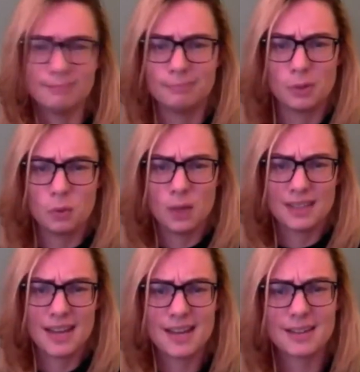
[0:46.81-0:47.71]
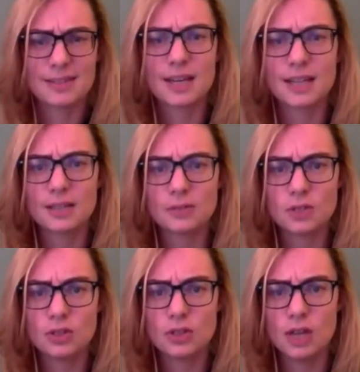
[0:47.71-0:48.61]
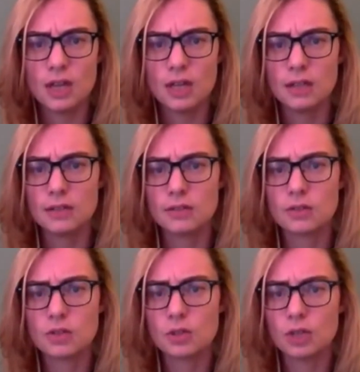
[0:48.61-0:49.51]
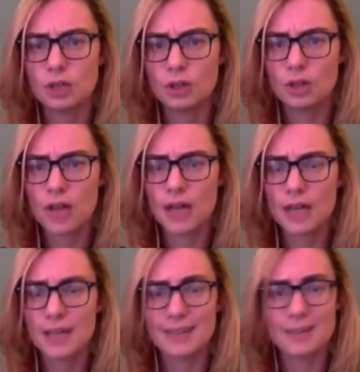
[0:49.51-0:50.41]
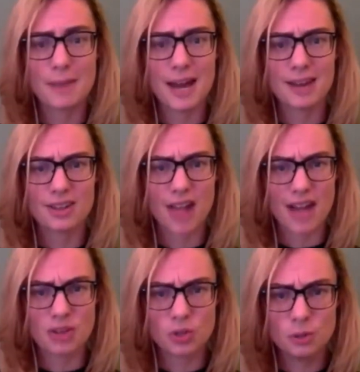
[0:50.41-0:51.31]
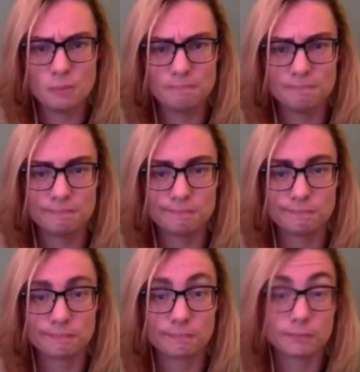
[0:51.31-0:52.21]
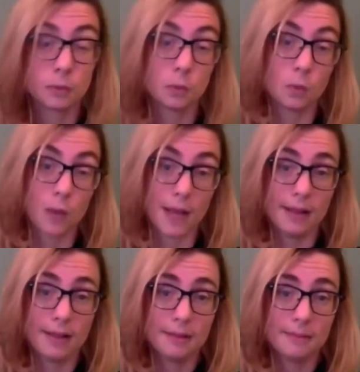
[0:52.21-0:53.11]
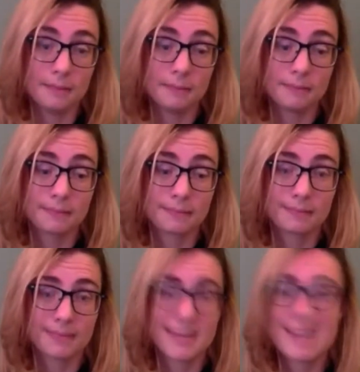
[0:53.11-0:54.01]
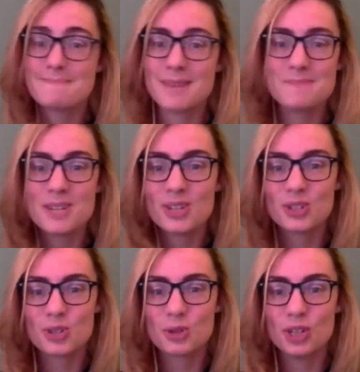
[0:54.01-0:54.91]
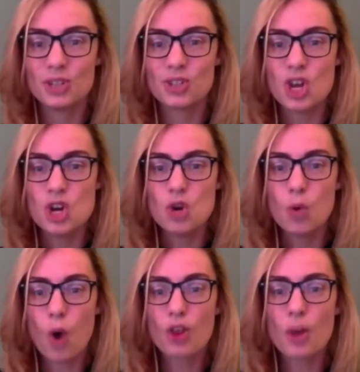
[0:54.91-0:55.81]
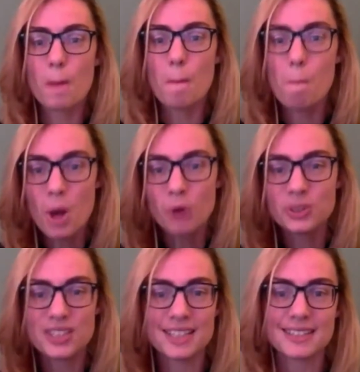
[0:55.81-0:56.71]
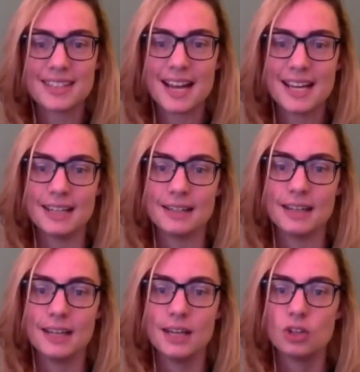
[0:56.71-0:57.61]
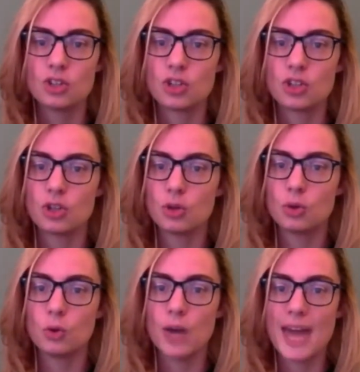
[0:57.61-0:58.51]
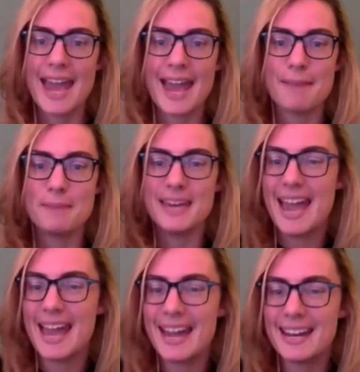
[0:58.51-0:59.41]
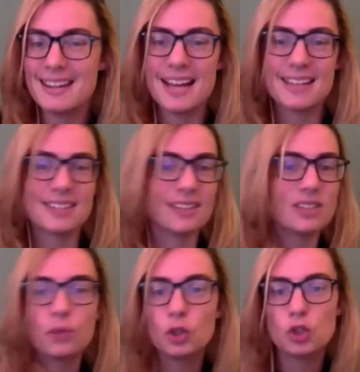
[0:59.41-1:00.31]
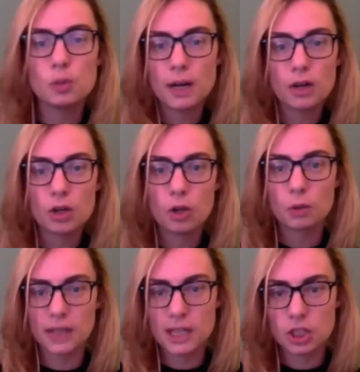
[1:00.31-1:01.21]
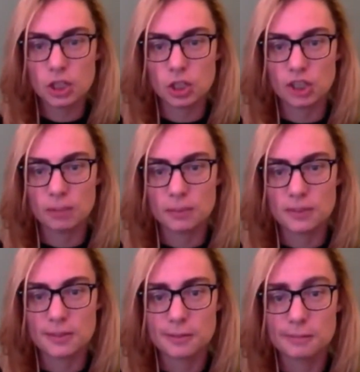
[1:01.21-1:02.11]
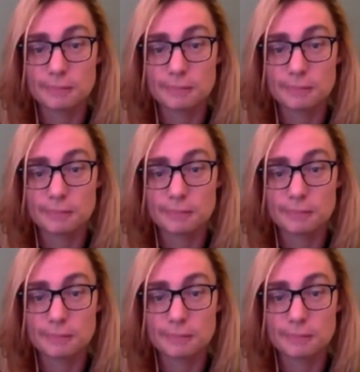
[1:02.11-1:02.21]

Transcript: But what does a gifted student look like in the math classroom? Well, they might be your students who are the most excited to be analyzing different numerical relationships.